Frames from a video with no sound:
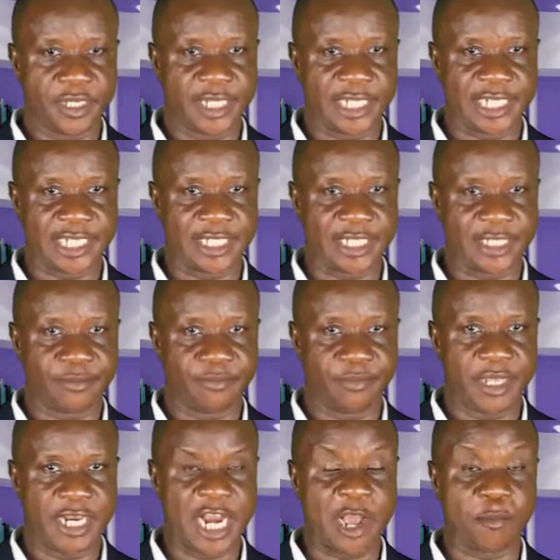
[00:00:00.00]
is
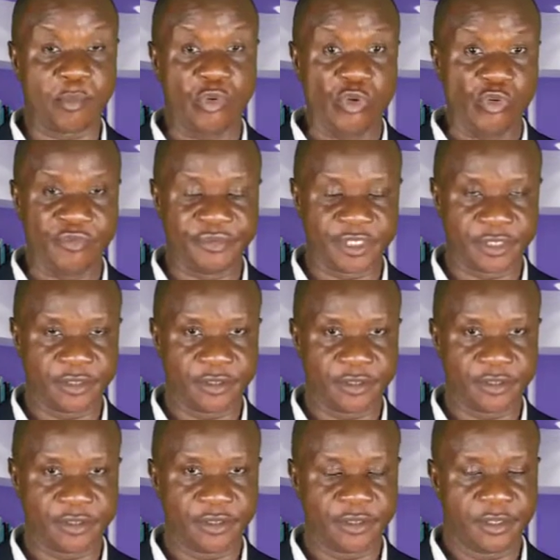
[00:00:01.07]
being approved
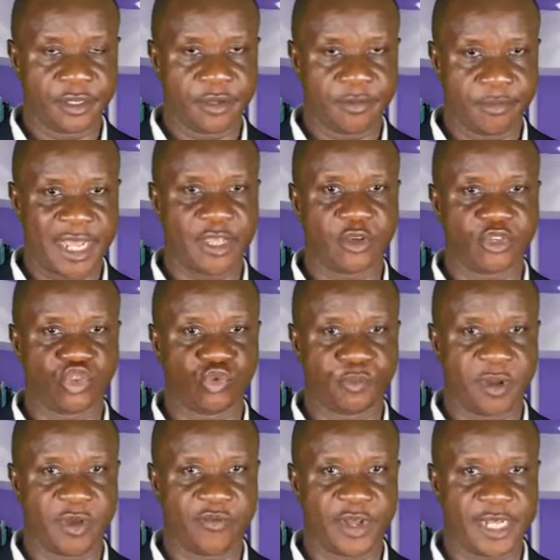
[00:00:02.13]
by your
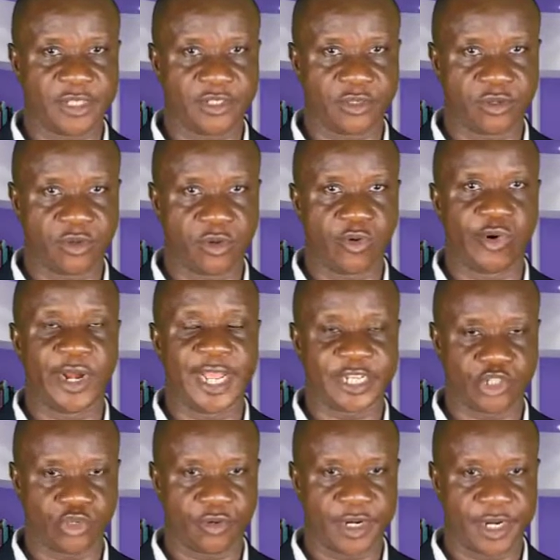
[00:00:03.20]
supervisor or
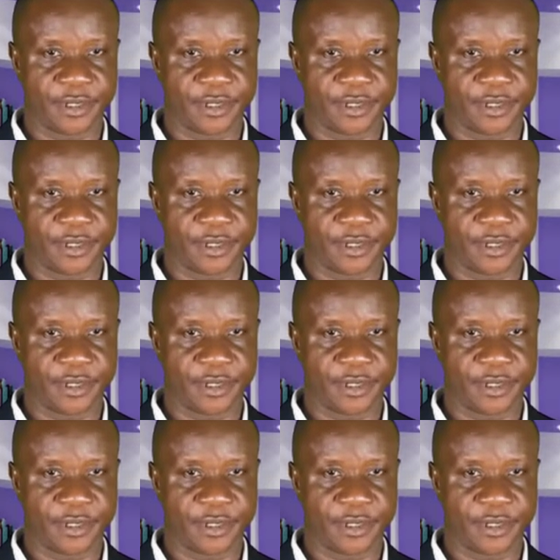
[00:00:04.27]
lecturer.